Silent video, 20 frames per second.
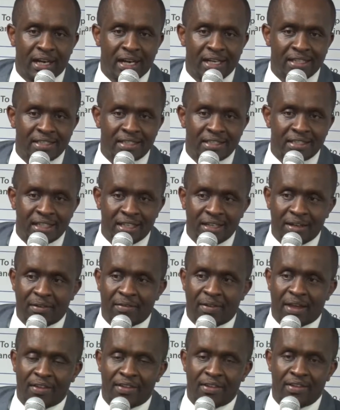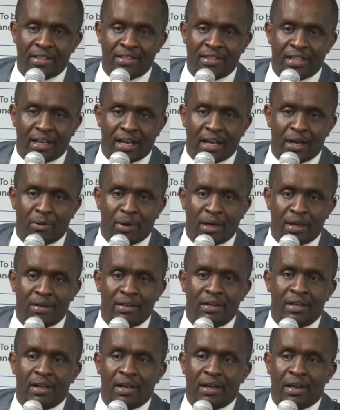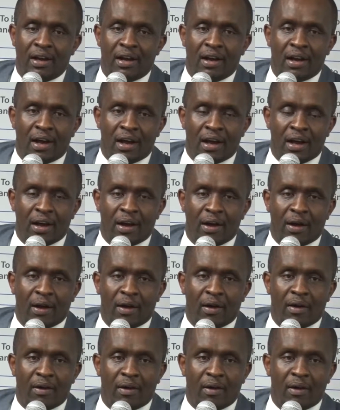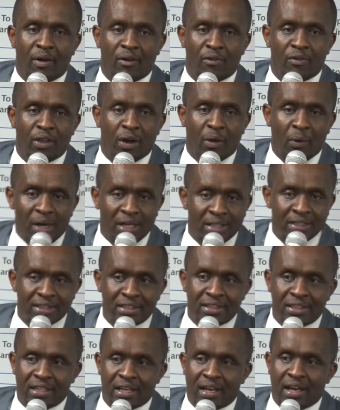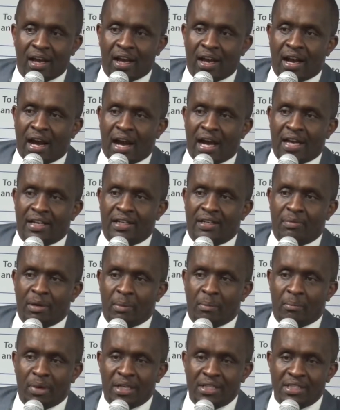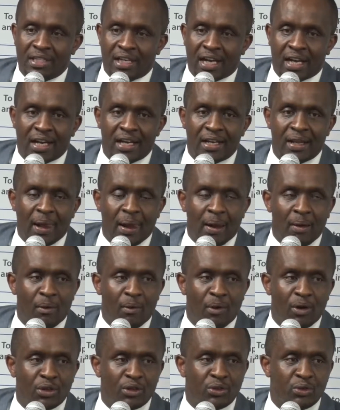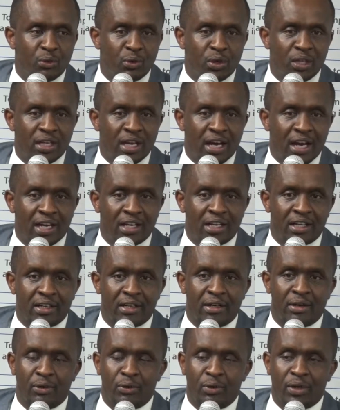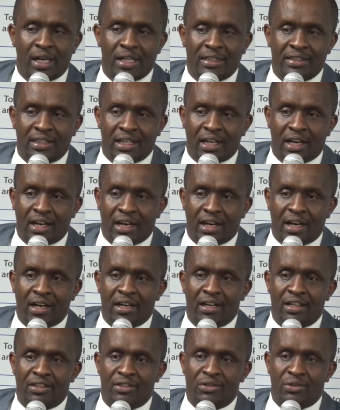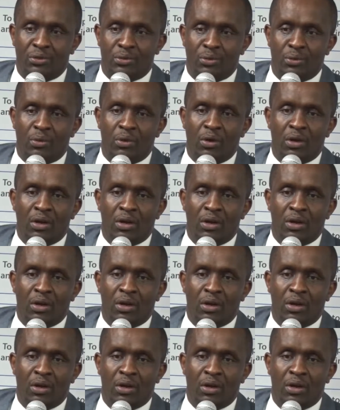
last year, and this is the second one of the awards. And basically, what we are doing as Kara is to